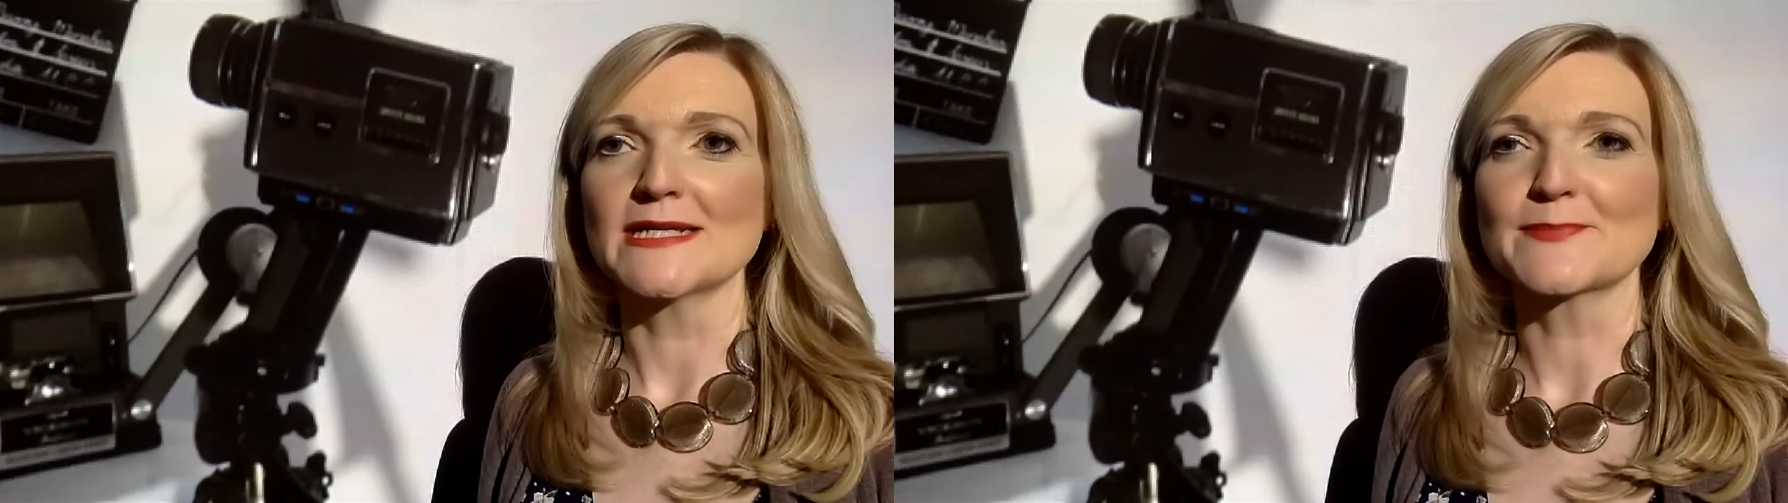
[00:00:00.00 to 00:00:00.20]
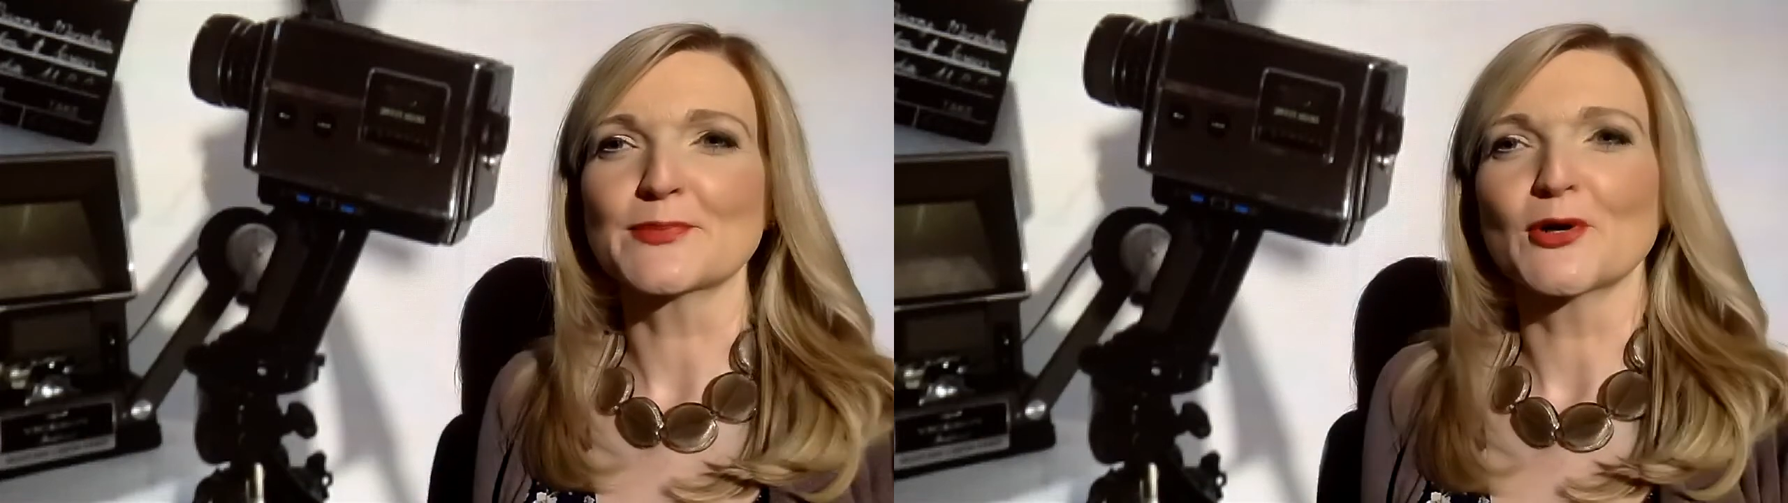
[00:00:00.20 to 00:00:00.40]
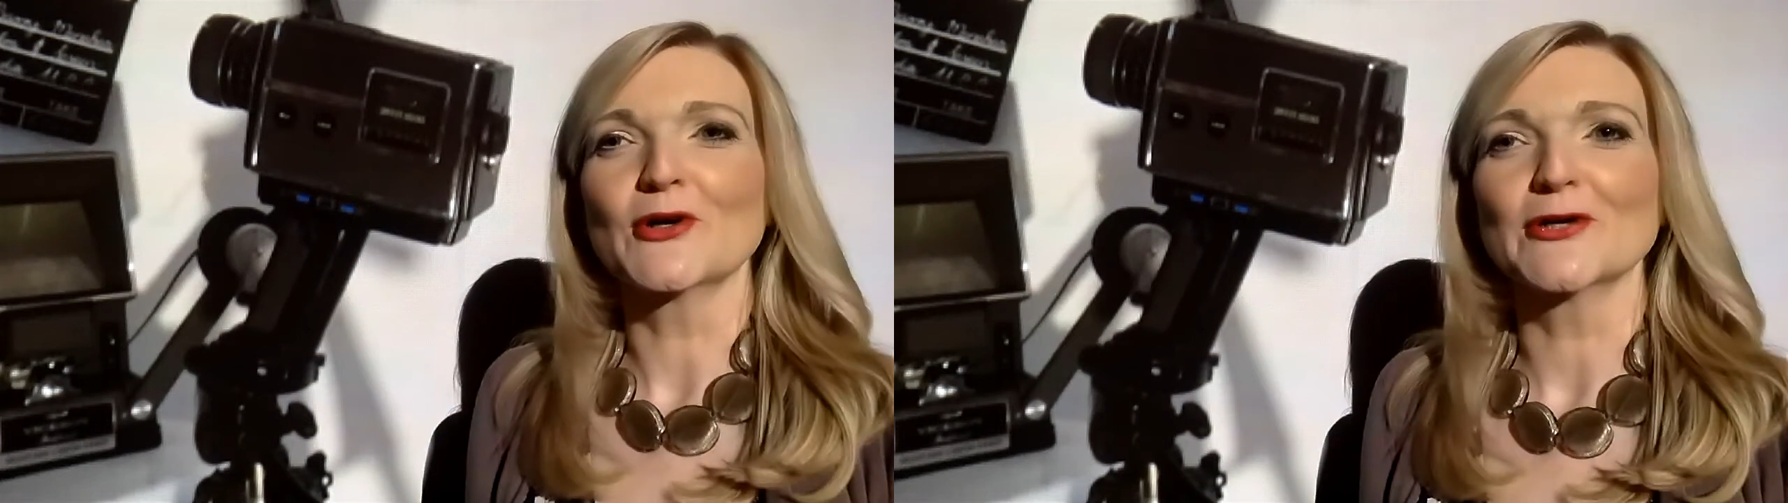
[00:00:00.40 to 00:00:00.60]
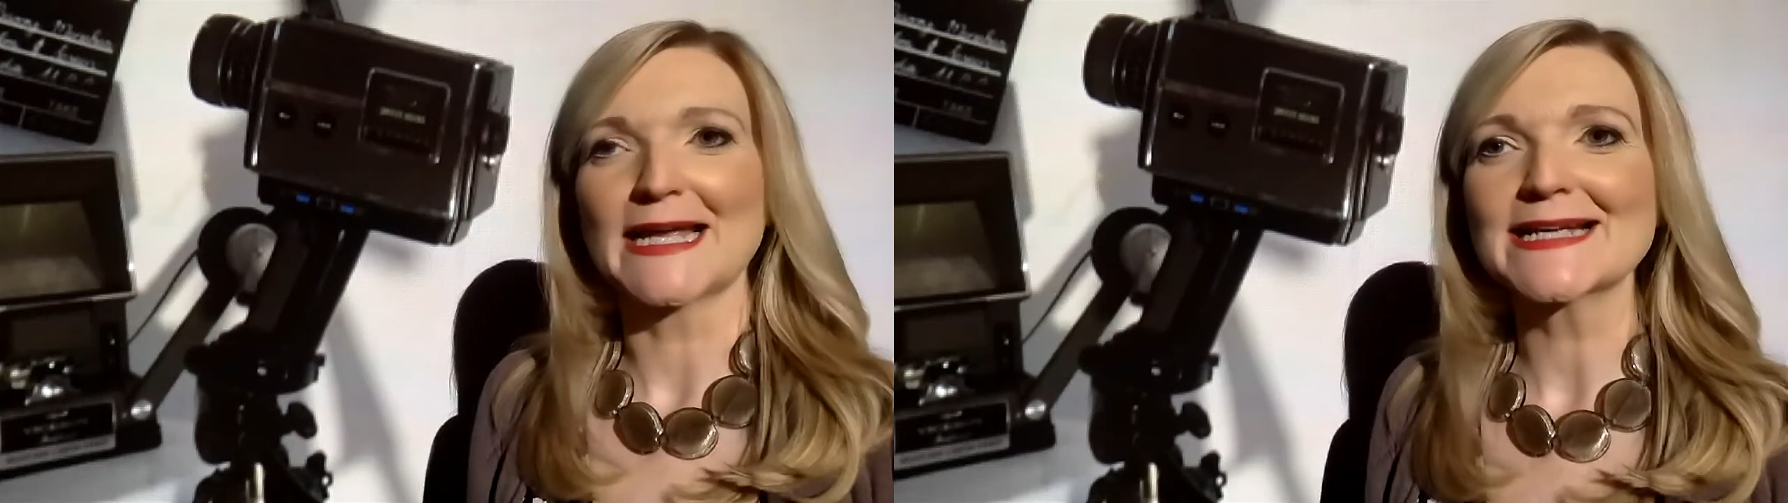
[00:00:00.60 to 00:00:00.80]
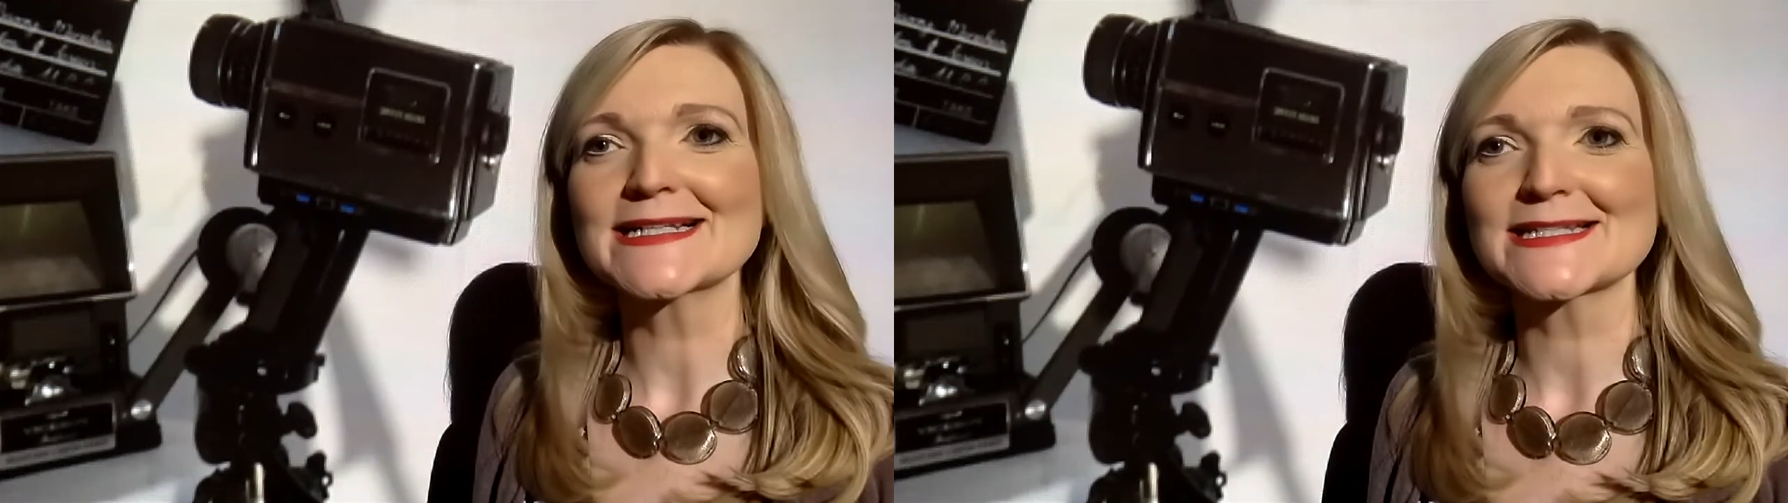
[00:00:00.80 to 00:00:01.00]
broader
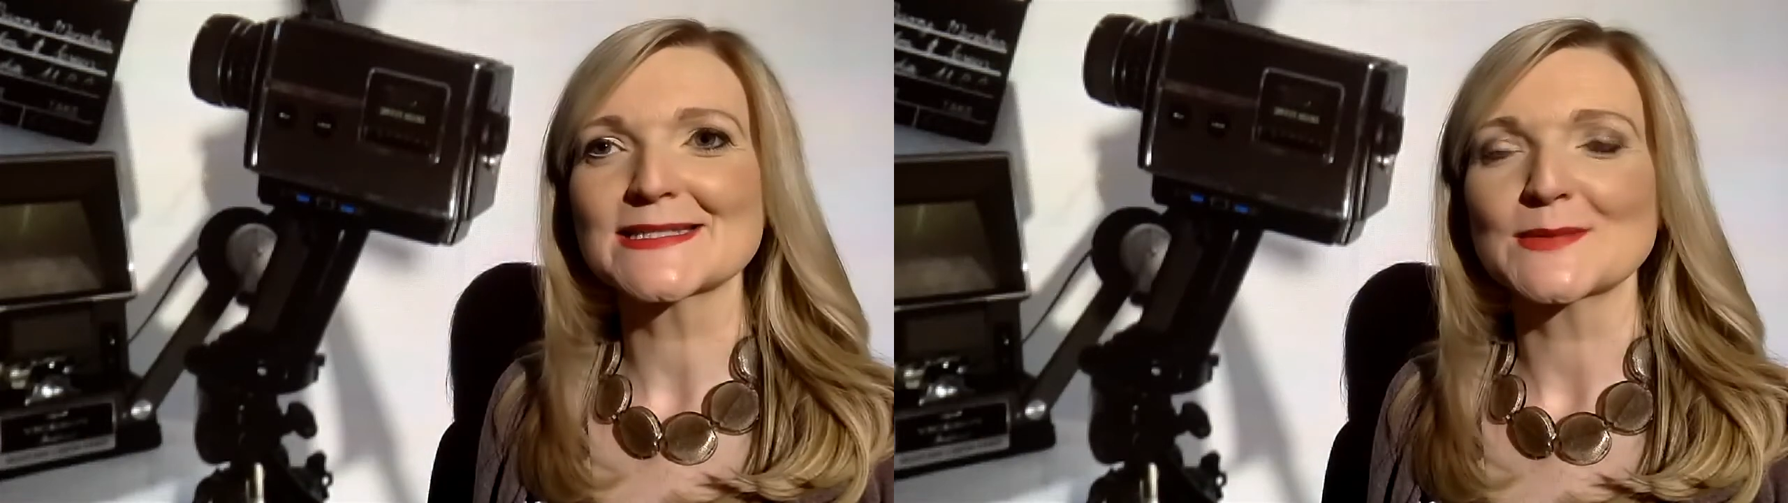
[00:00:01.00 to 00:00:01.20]
links